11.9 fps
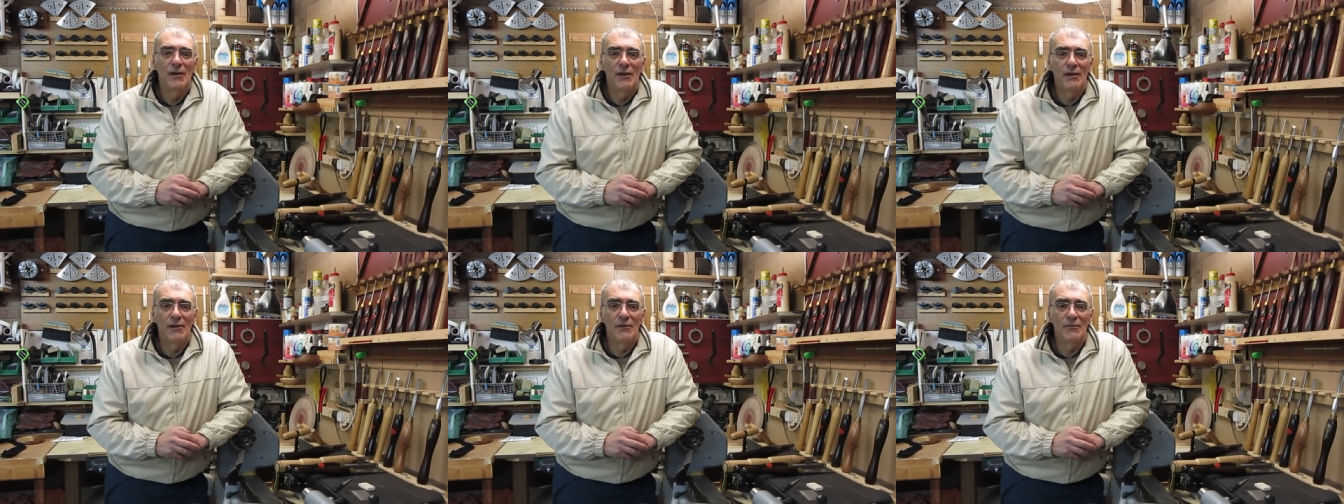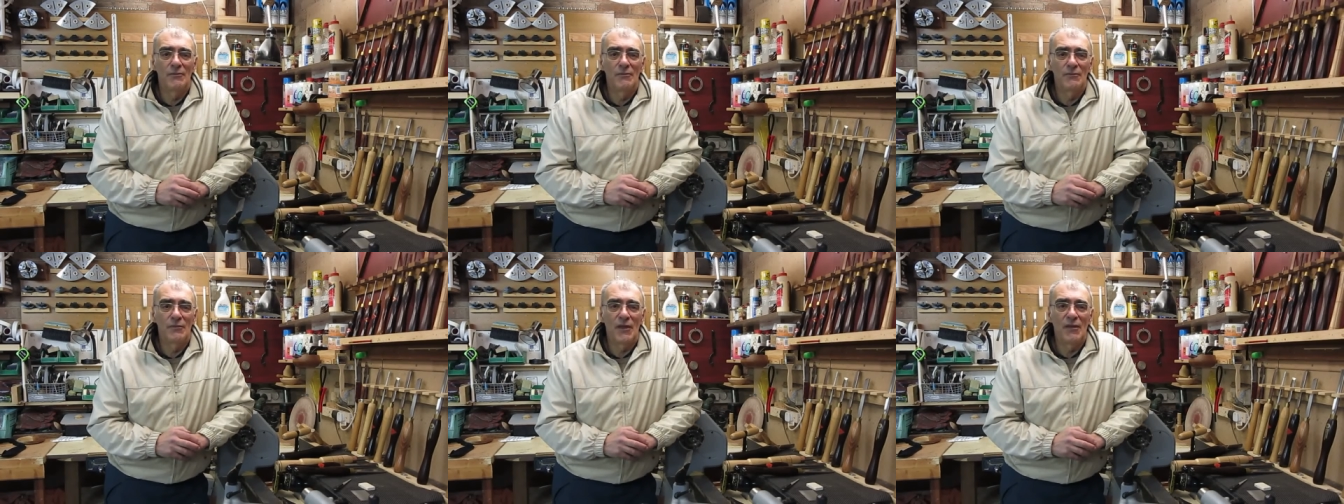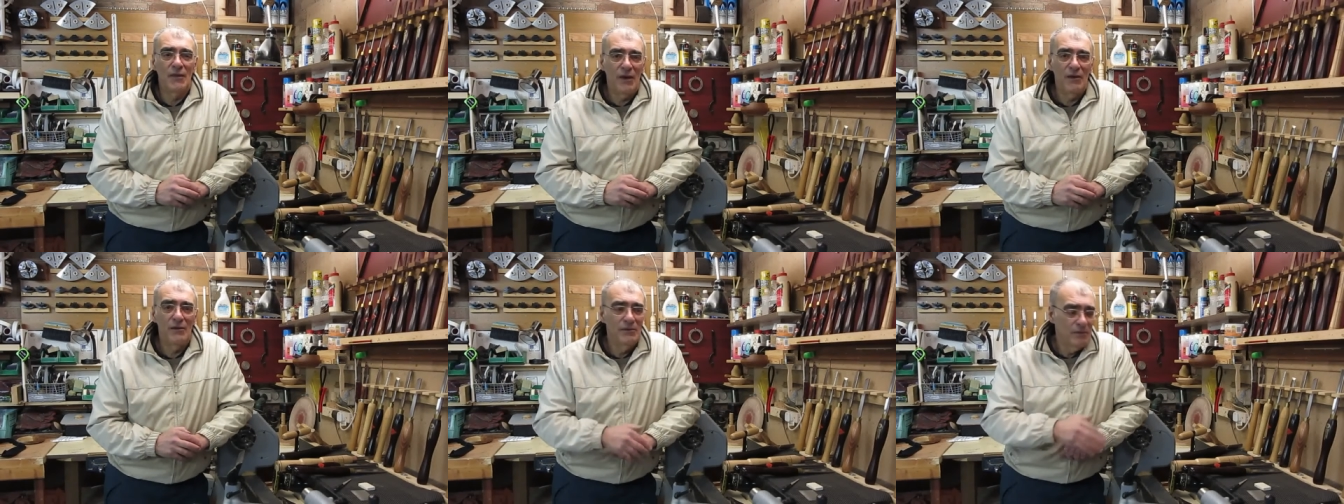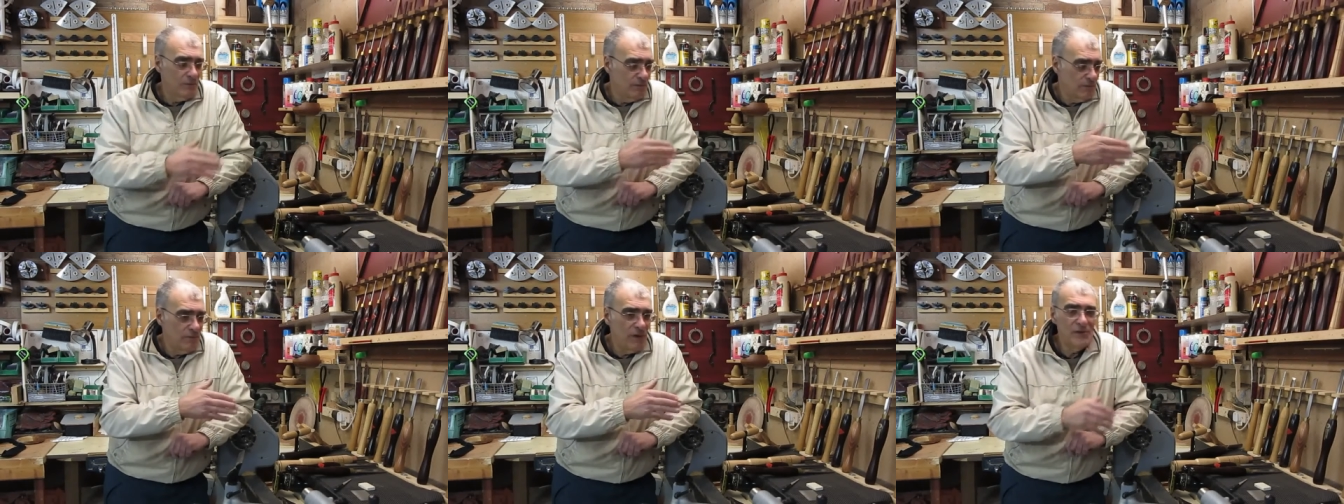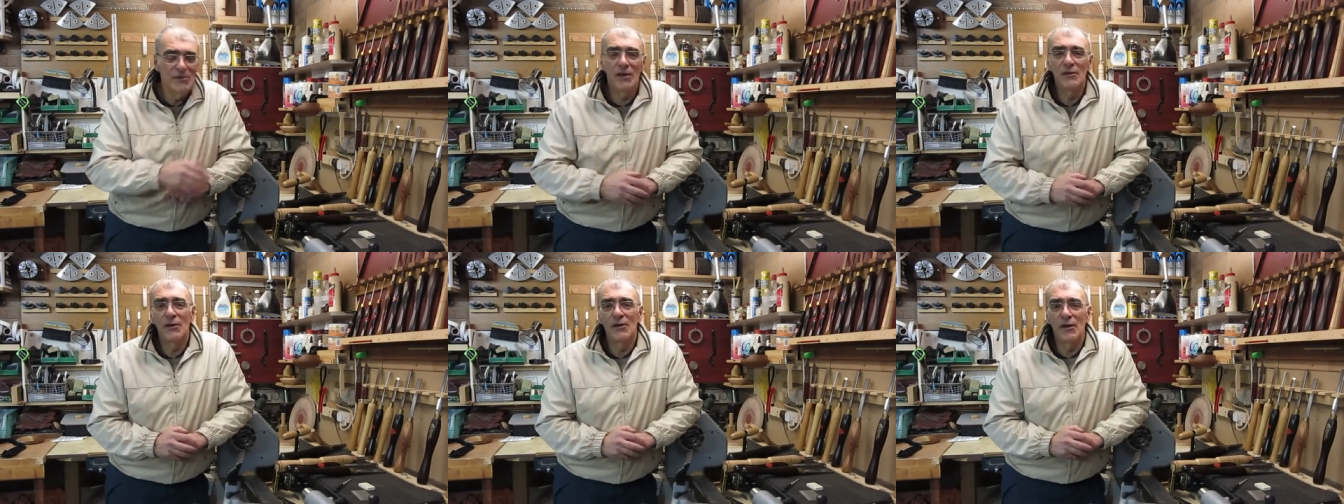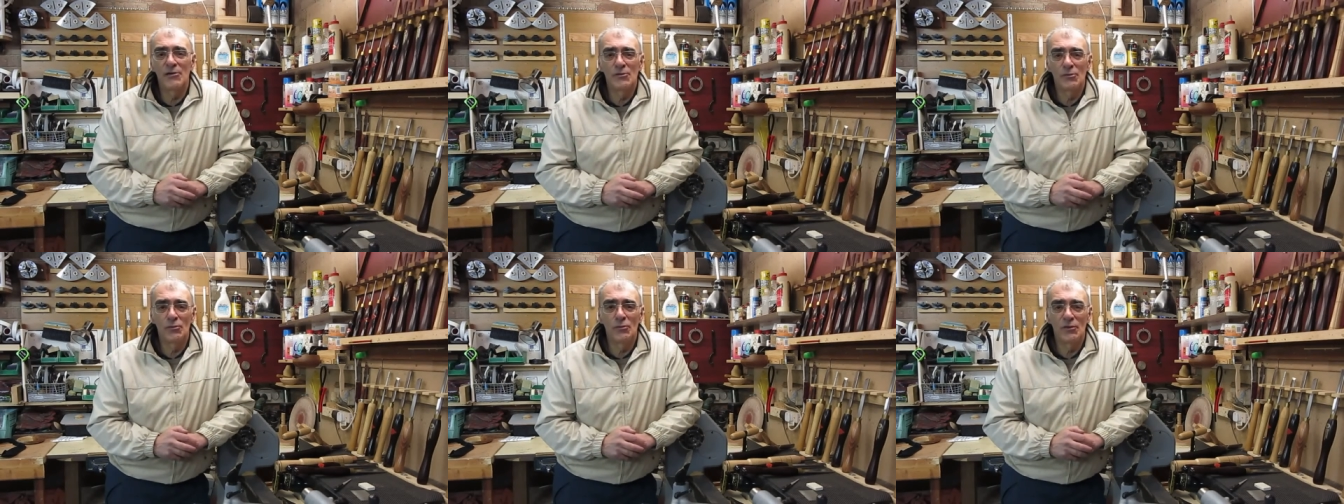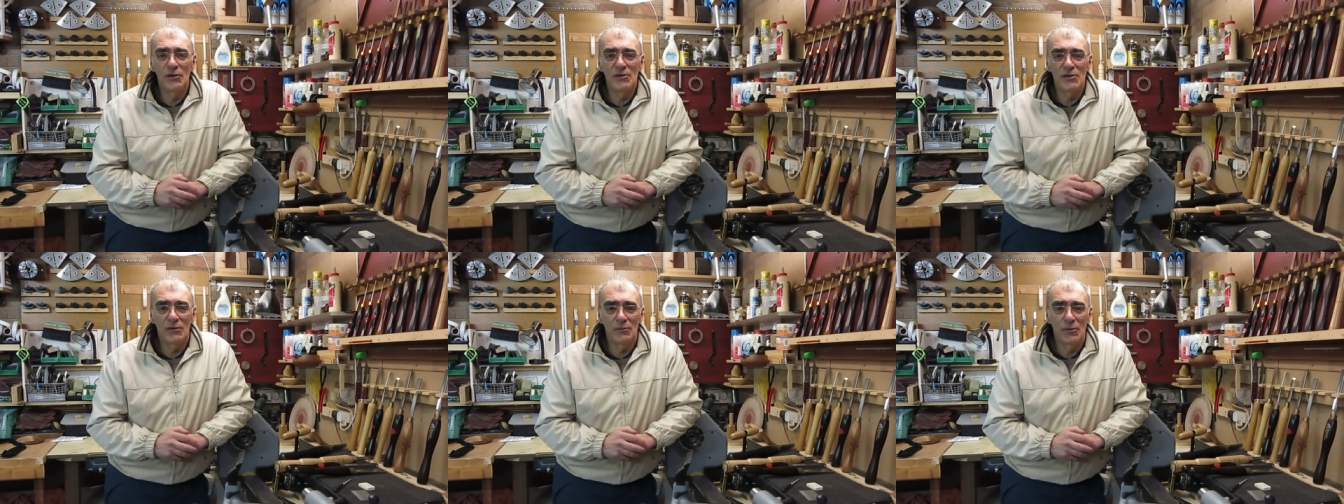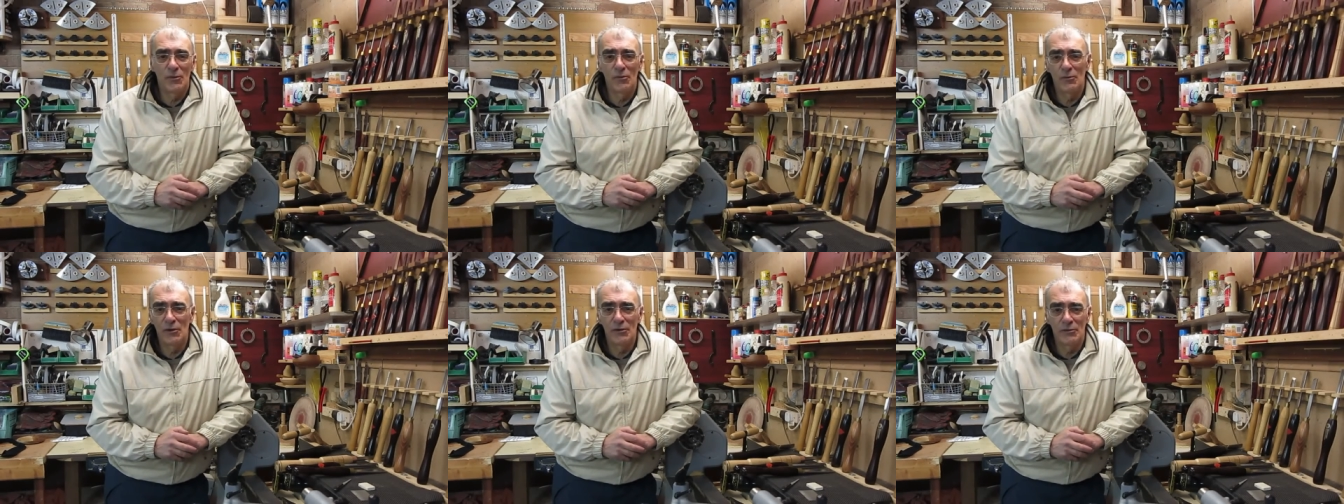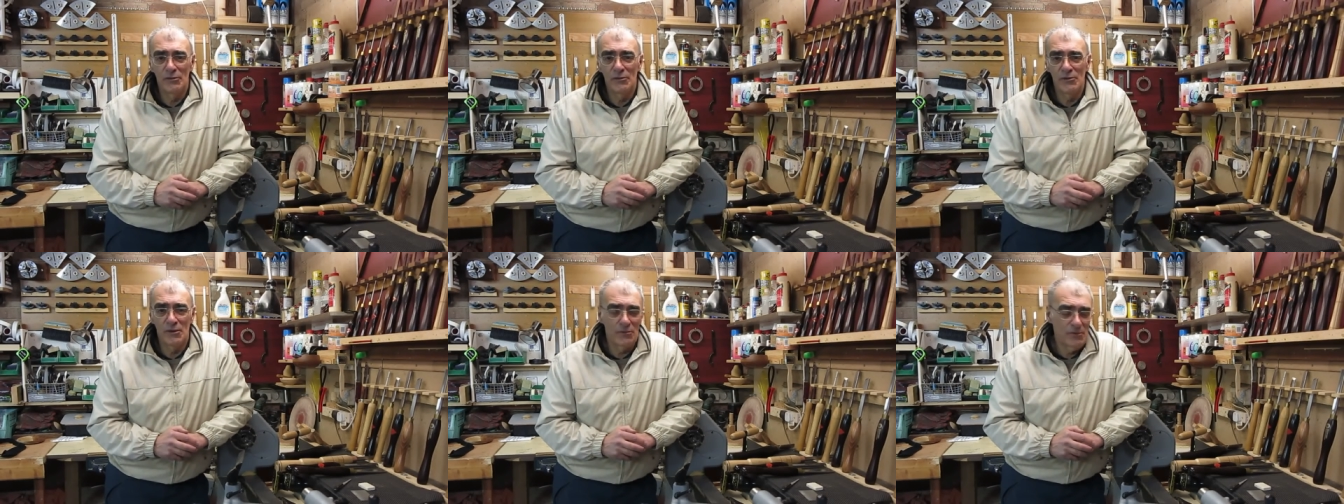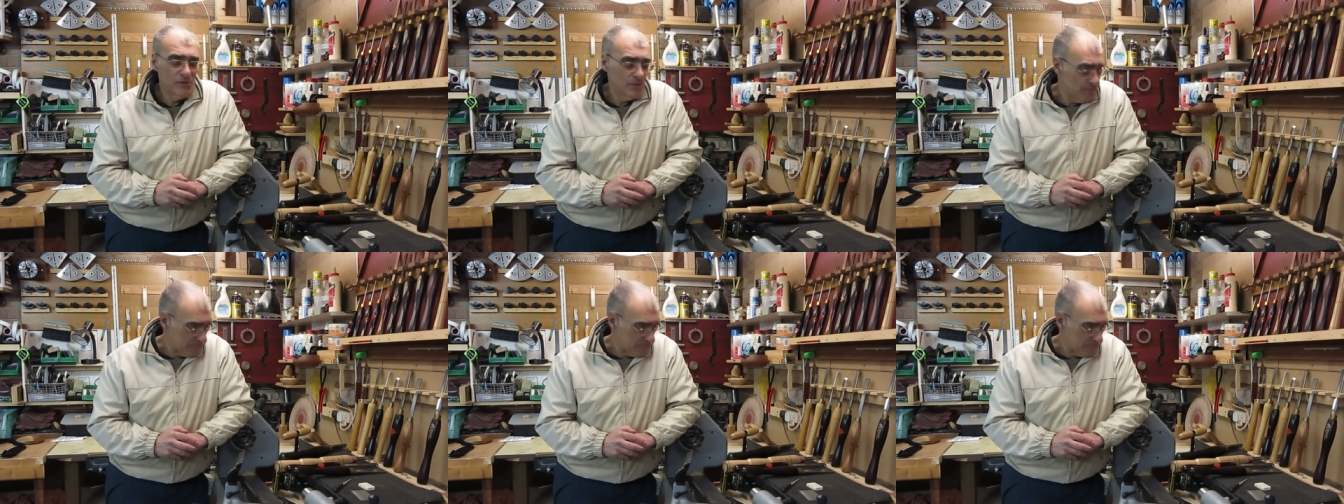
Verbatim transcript: um, and then maintain that edge with these diamond honing stones.